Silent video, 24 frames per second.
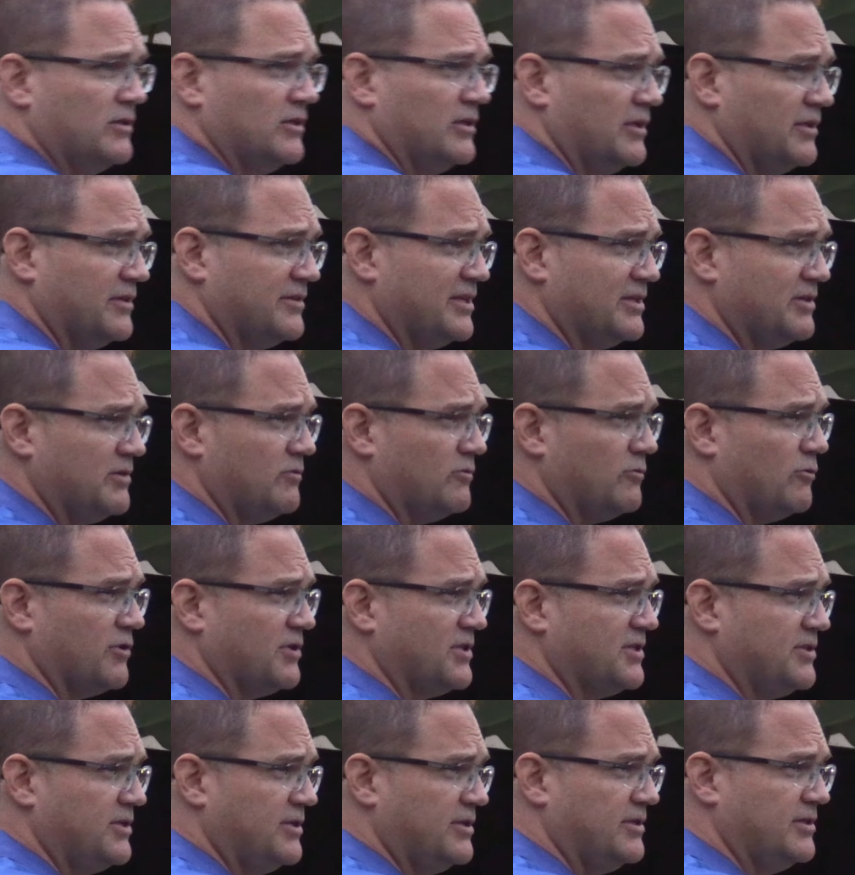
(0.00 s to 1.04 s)
uh, the,
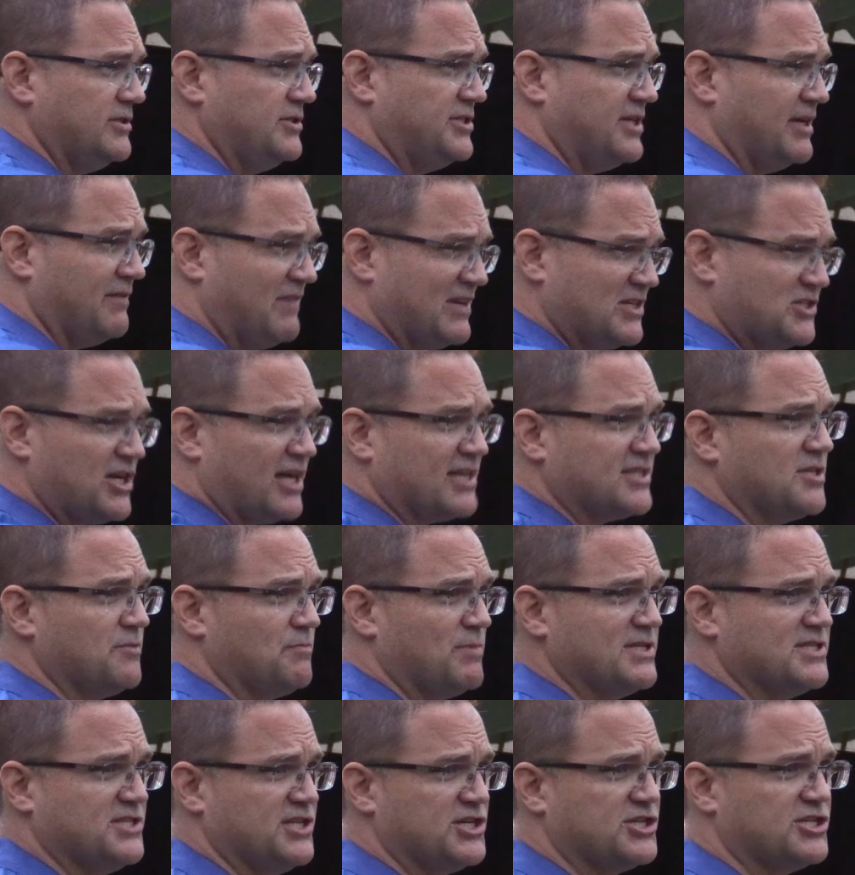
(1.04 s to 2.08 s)
or you have a
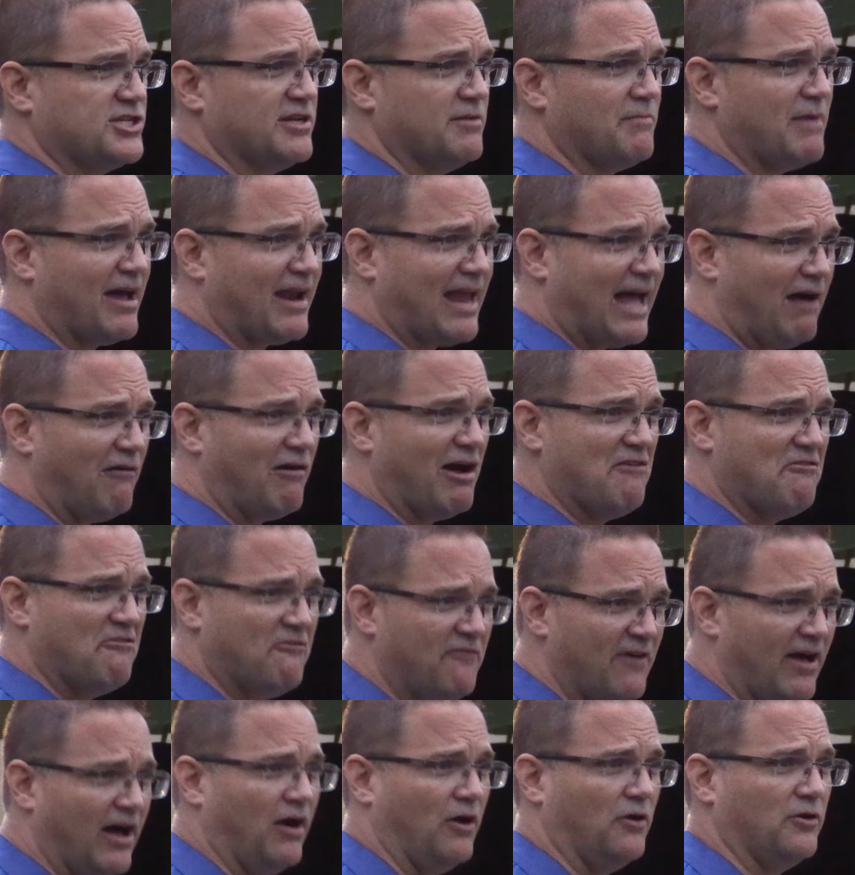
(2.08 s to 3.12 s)
juxtaposition about how I
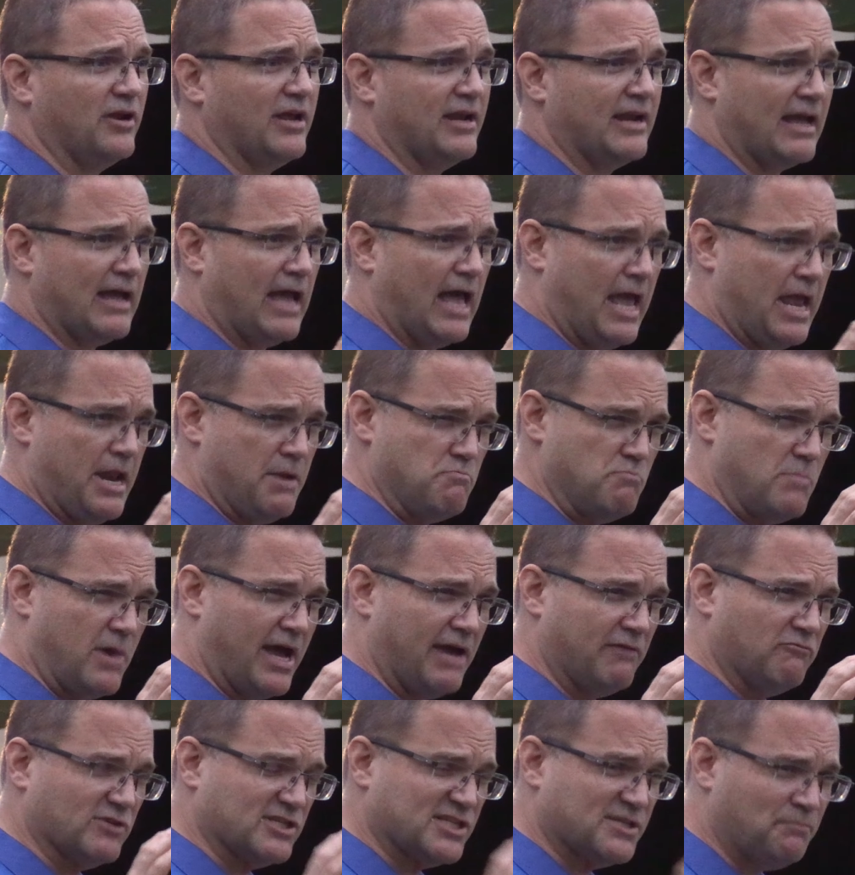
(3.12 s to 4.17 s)
felt and, and
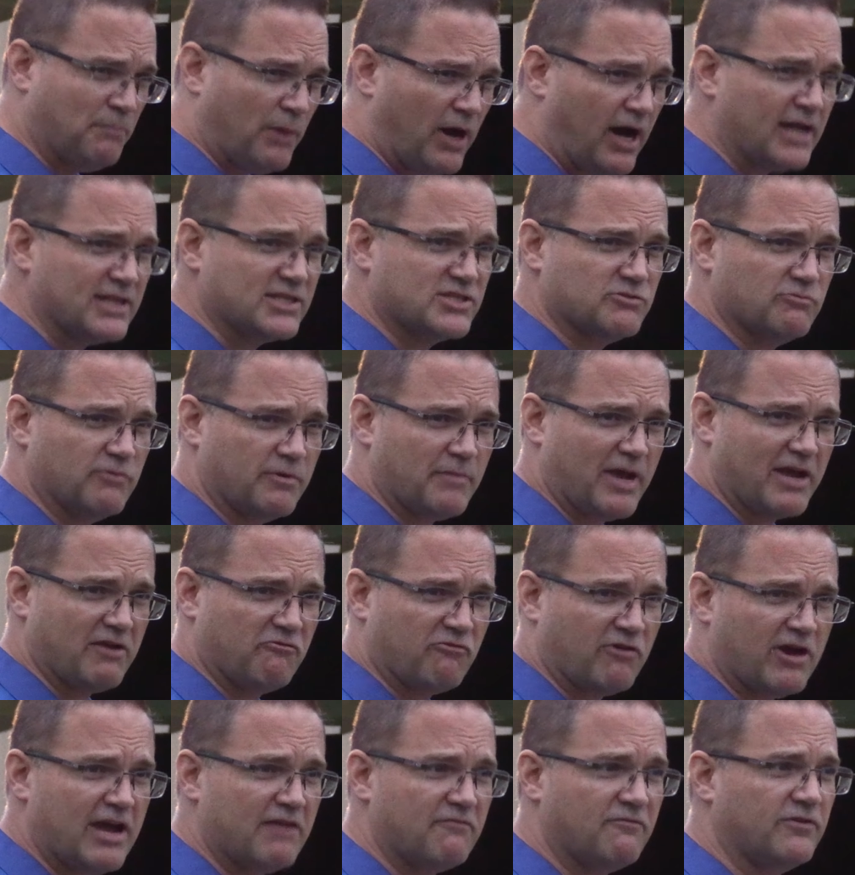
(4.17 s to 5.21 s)
my response when my
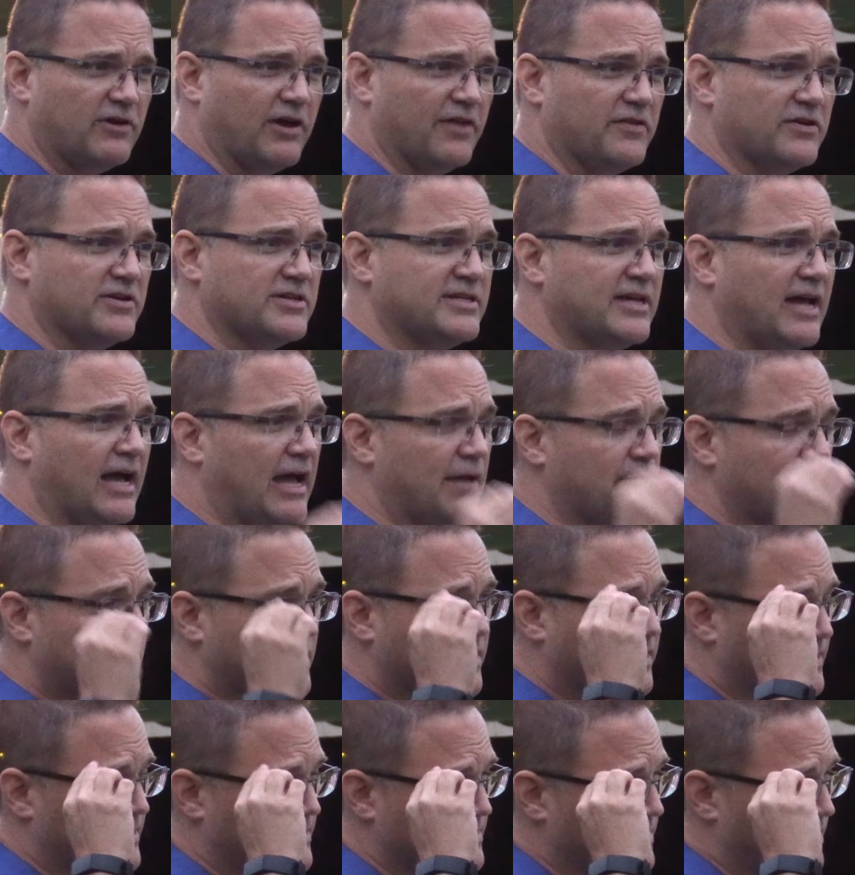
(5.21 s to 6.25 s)
grandfather died
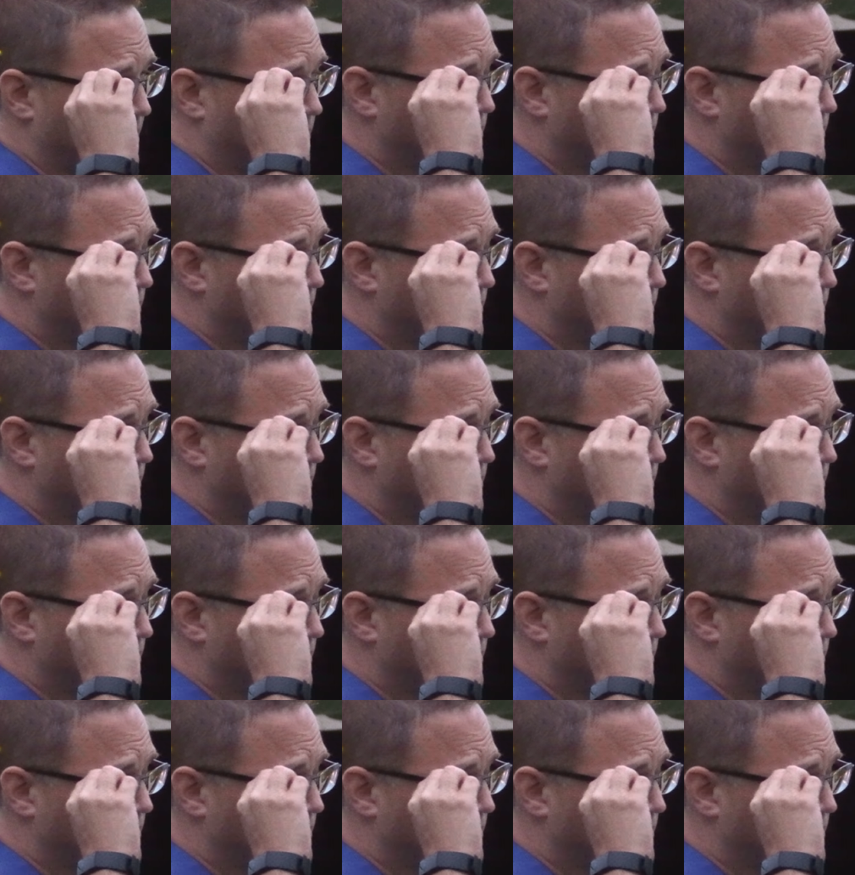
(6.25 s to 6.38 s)
because